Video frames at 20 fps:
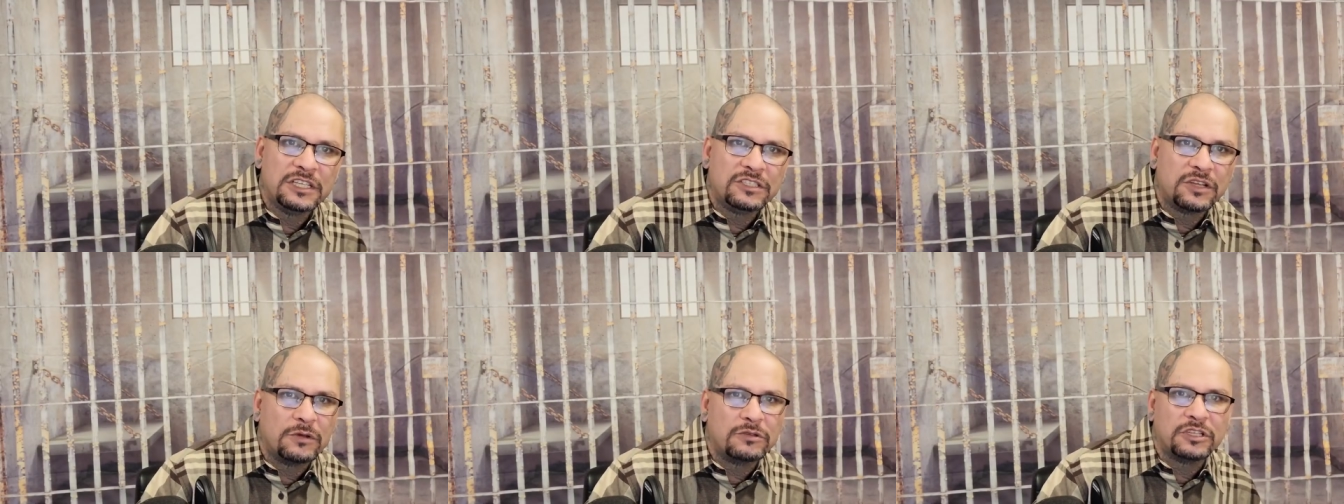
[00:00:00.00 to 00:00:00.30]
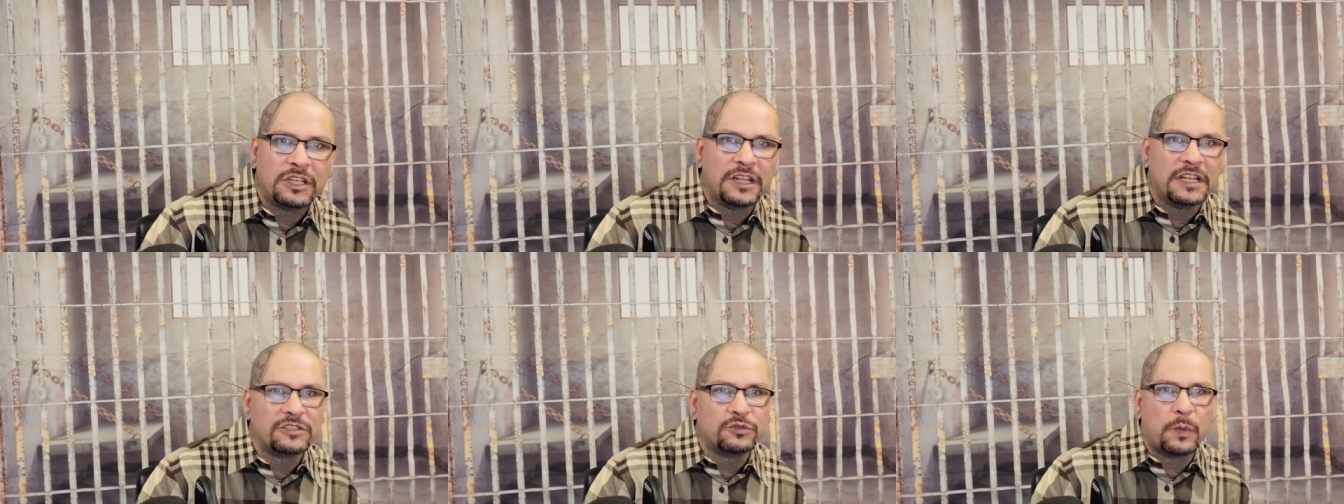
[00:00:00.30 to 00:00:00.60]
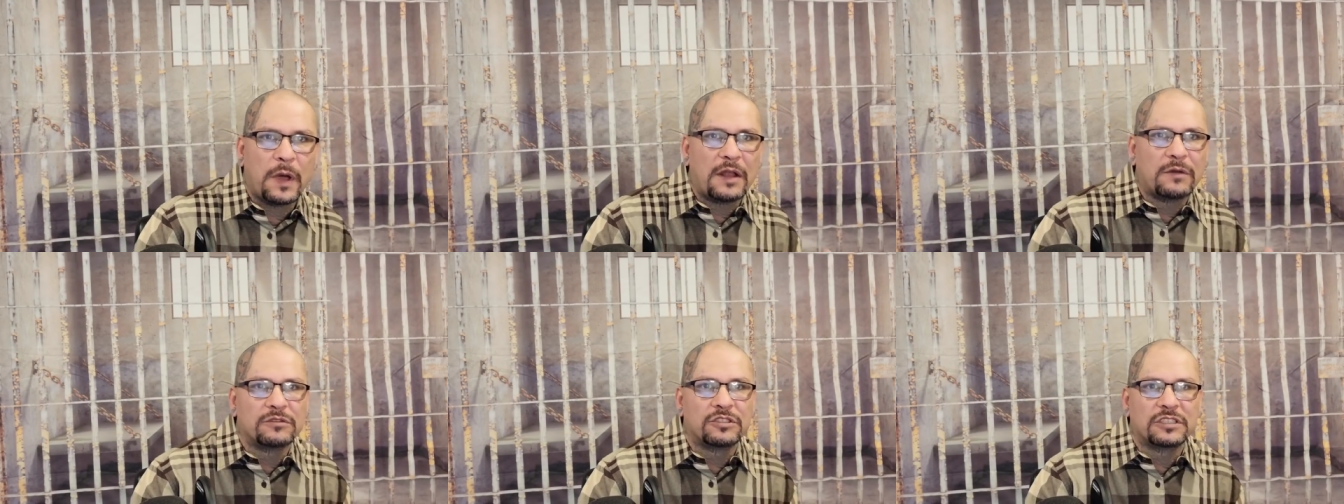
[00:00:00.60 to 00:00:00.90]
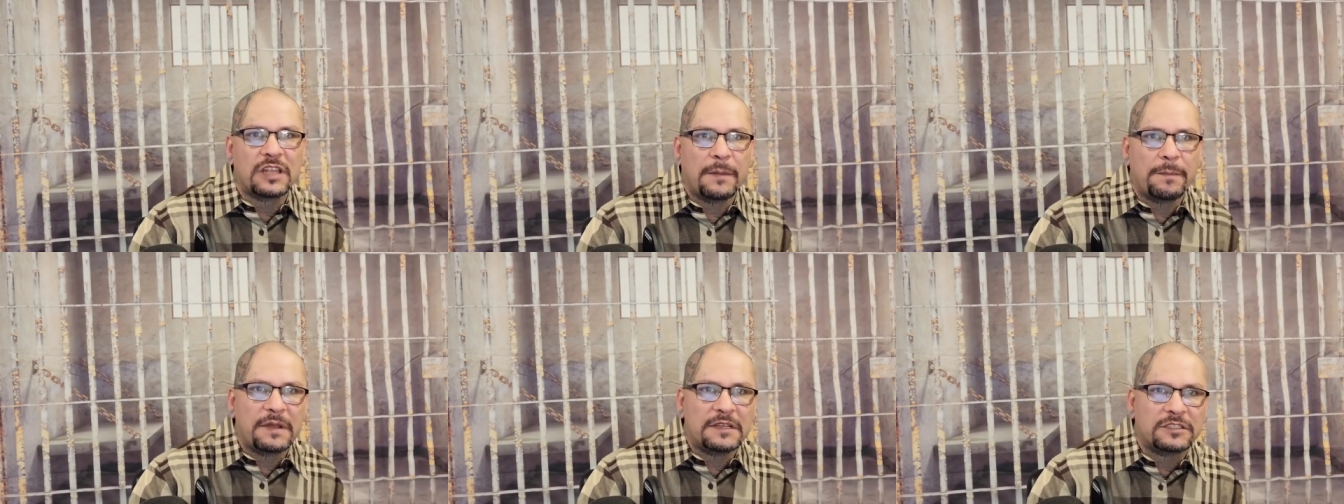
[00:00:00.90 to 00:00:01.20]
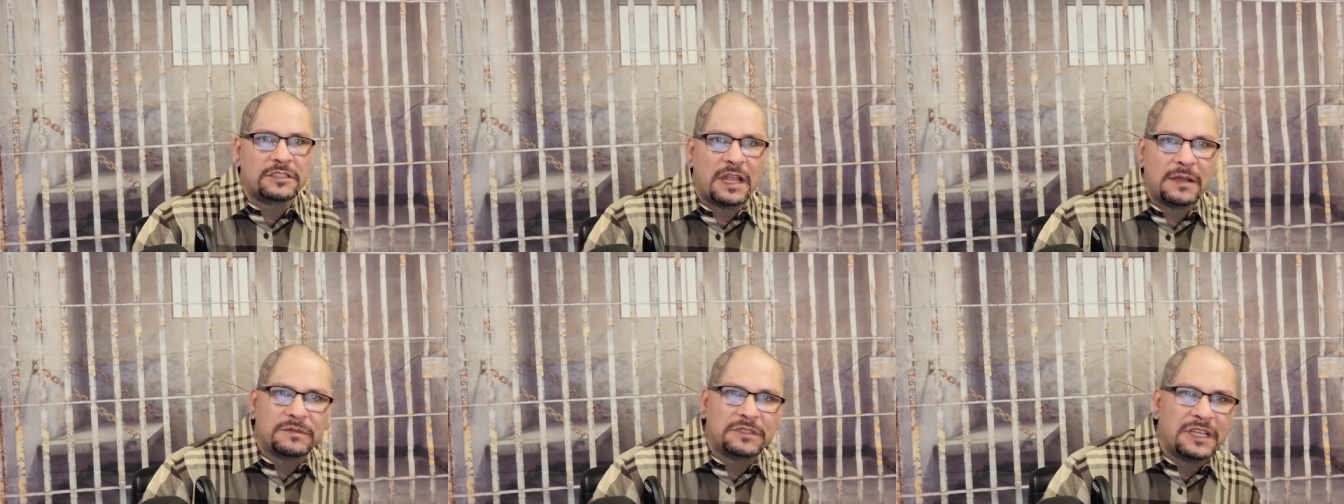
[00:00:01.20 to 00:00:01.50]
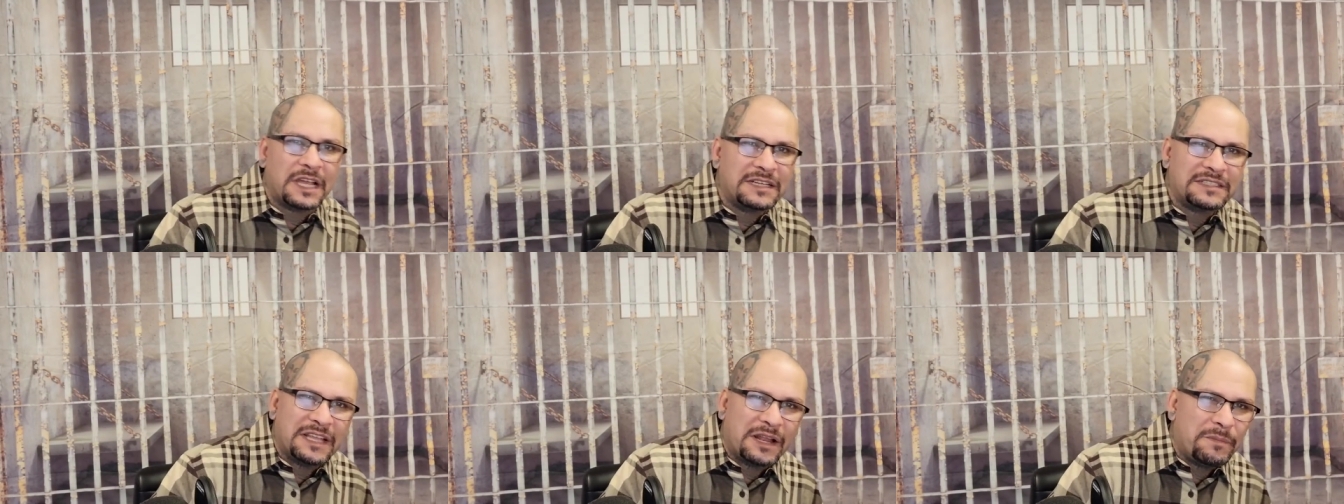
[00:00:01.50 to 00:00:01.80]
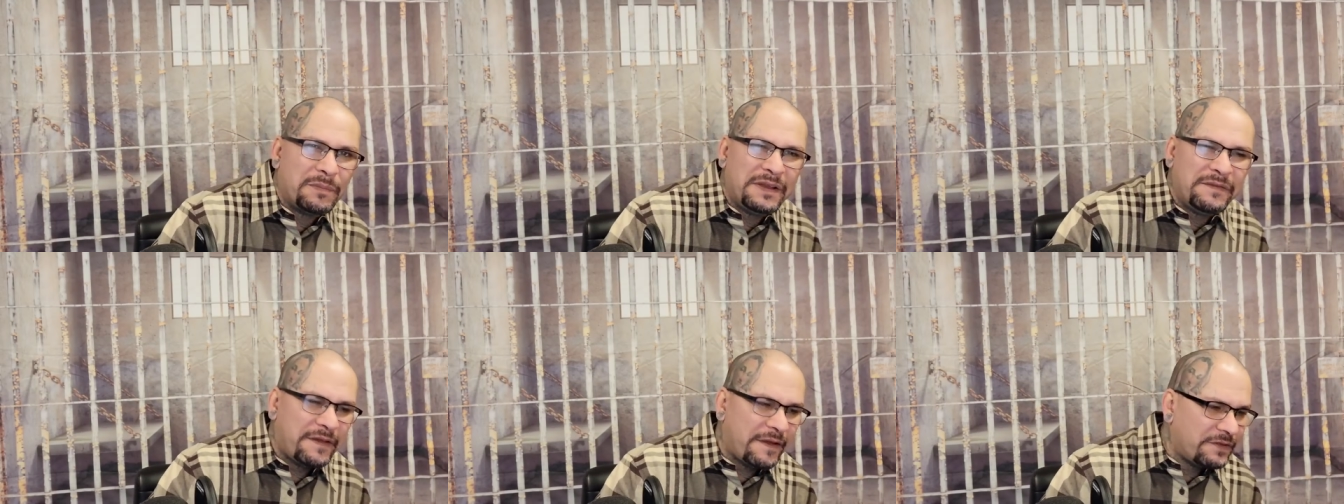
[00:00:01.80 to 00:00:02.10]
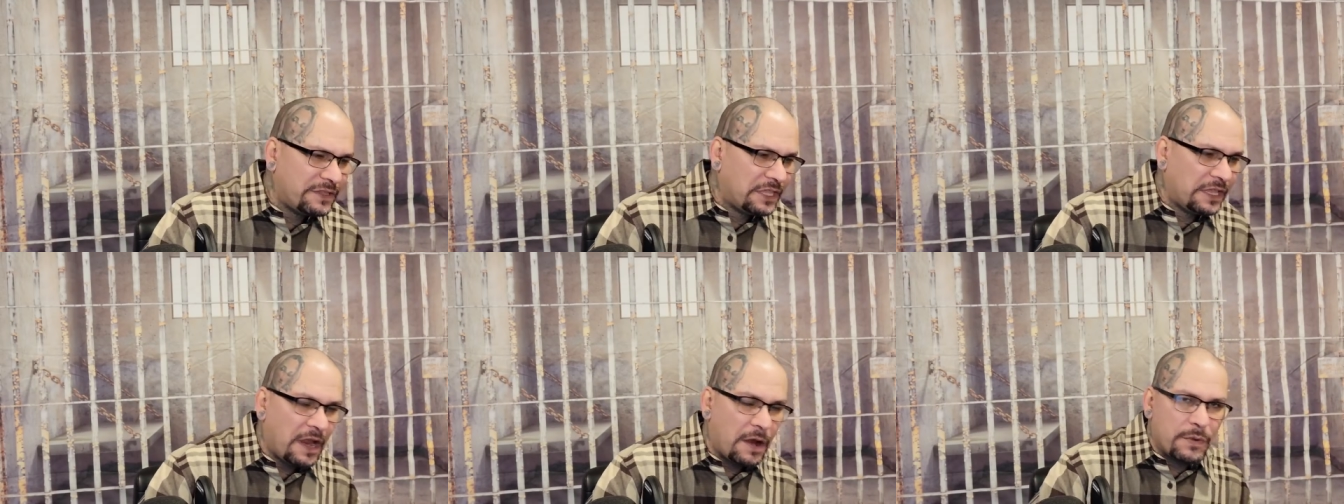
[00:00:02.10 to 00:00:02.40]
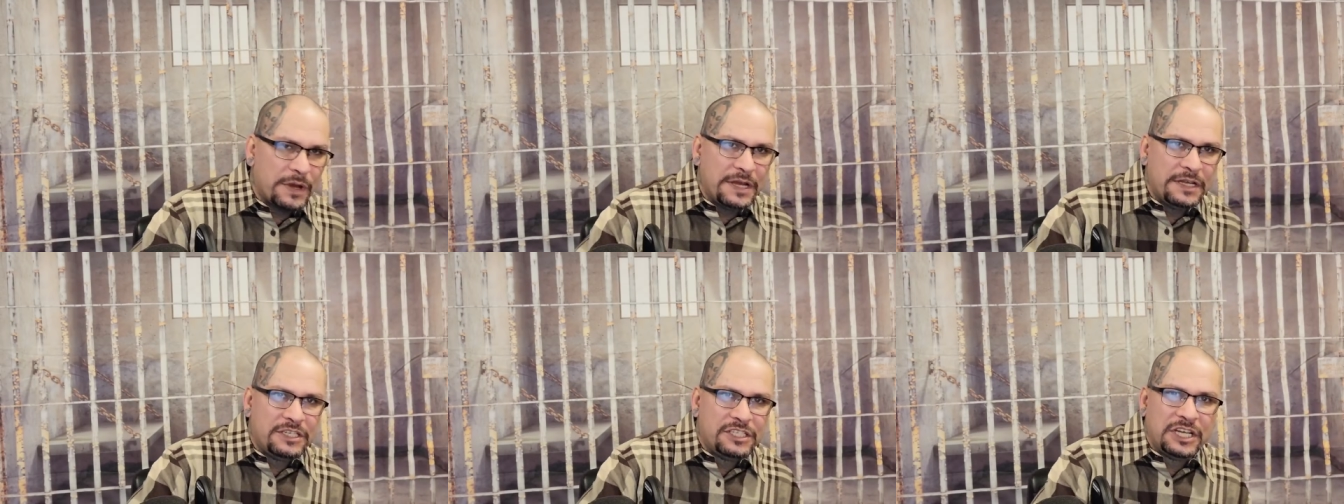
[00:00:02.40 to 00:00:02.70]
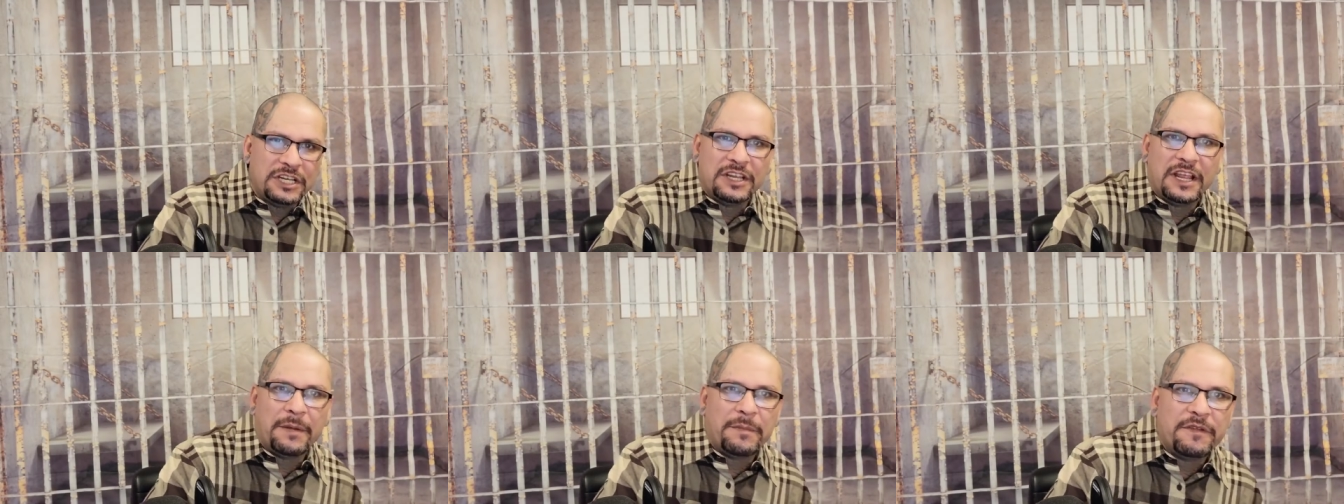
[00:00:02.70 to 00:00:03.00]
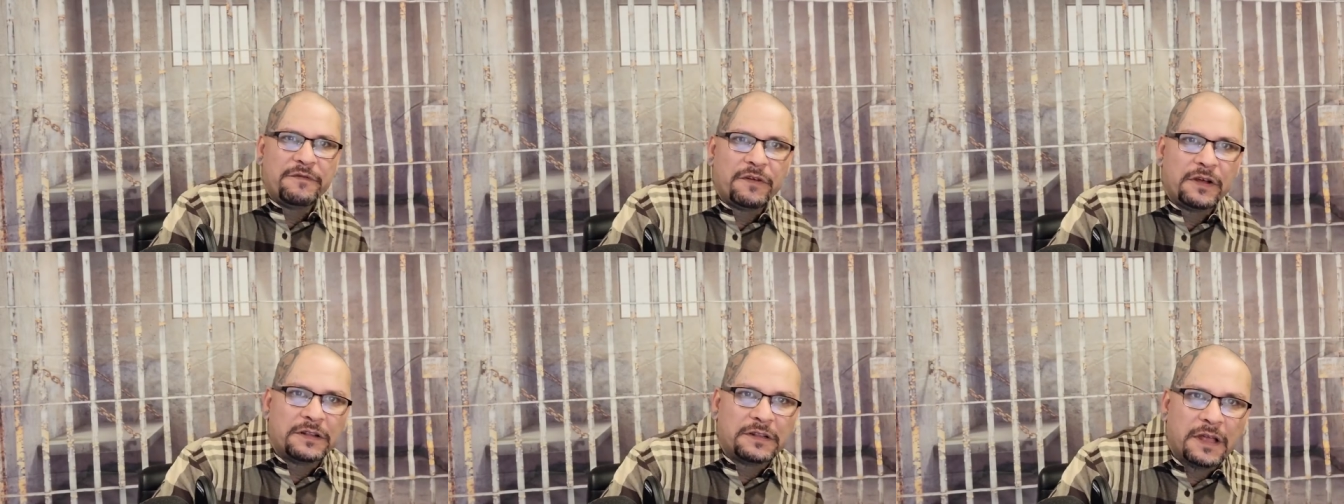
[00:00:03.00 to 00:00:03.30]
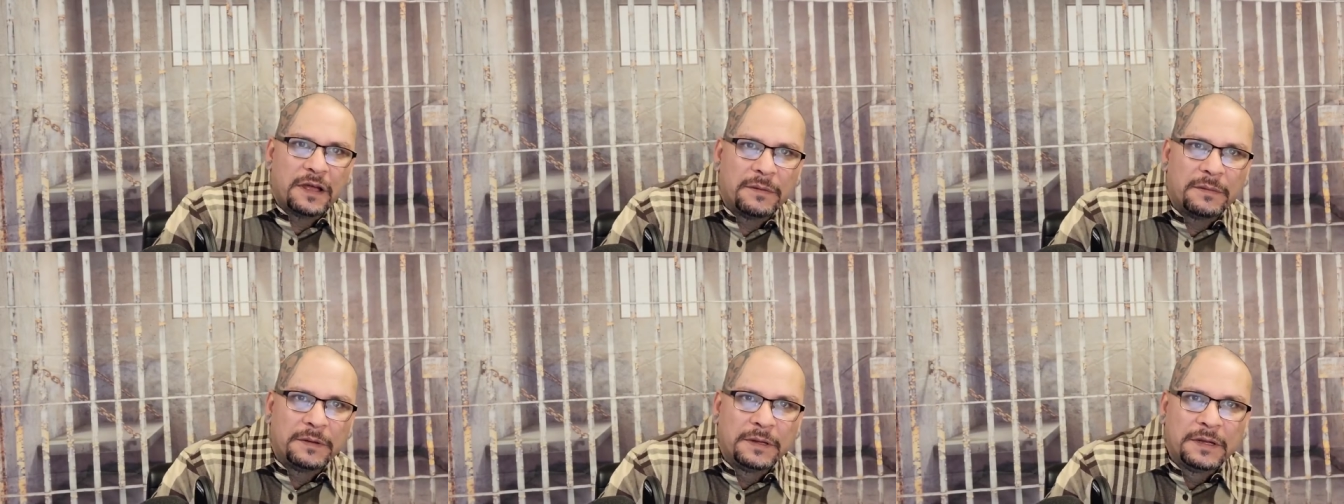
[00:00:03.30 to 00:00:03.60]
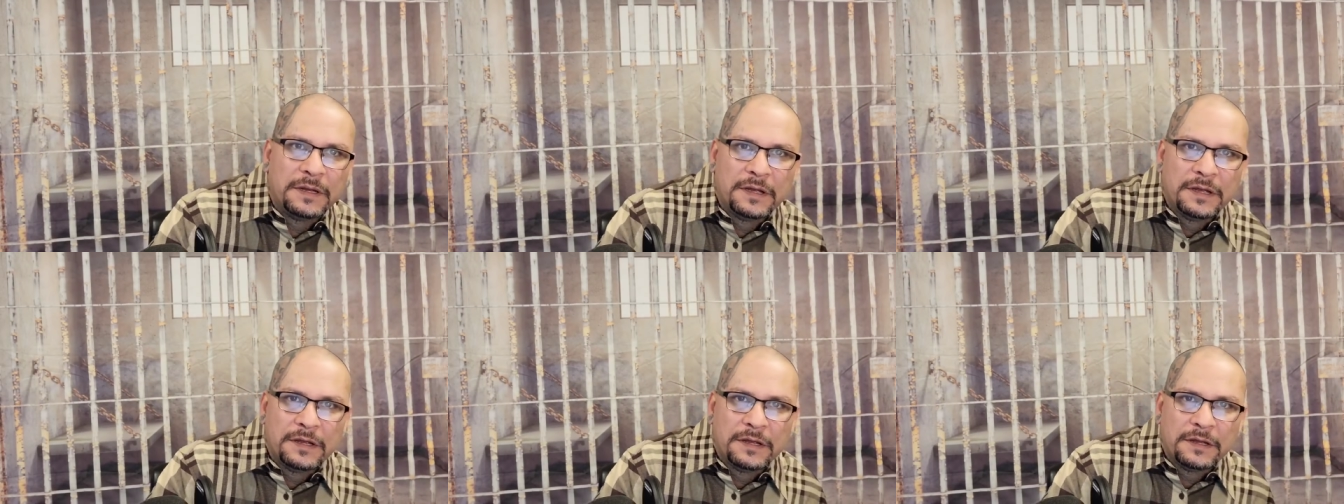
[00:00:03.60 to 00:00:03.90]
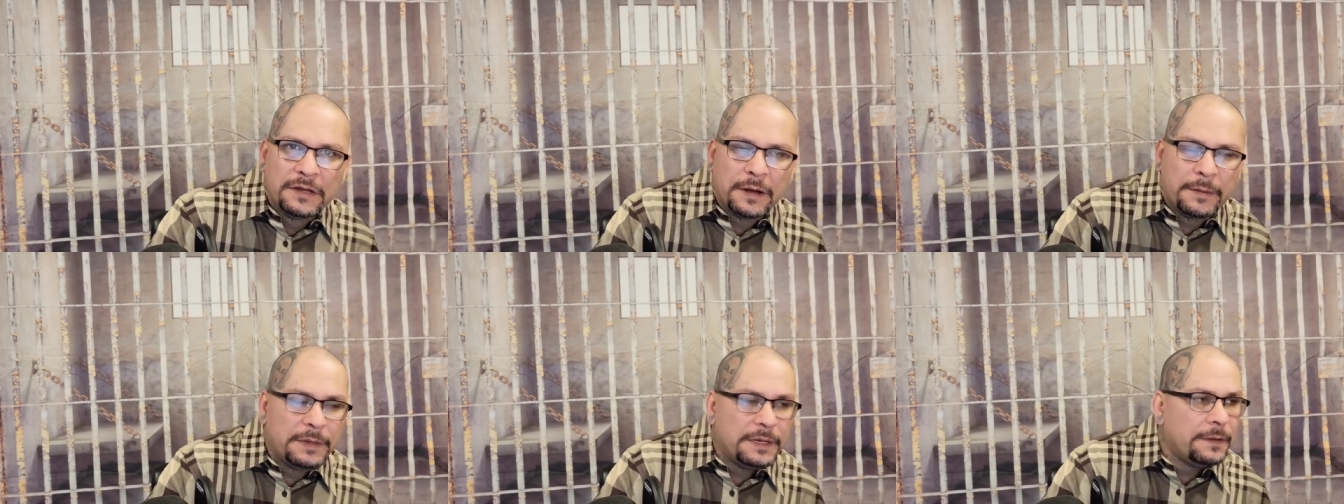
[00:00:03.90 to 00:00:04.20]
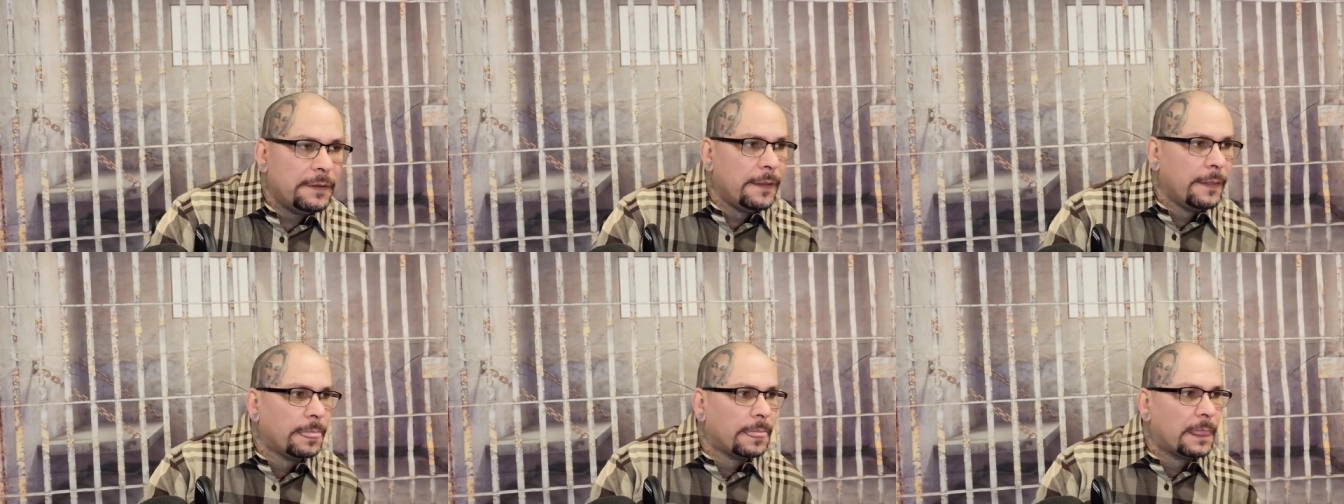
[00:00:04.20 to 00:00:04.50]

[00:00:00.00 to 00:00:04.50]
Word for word: So I was, that's why I don't stop at stop signs. I don't believe everything I read. Shit, you got me fucked up. You know what I mean?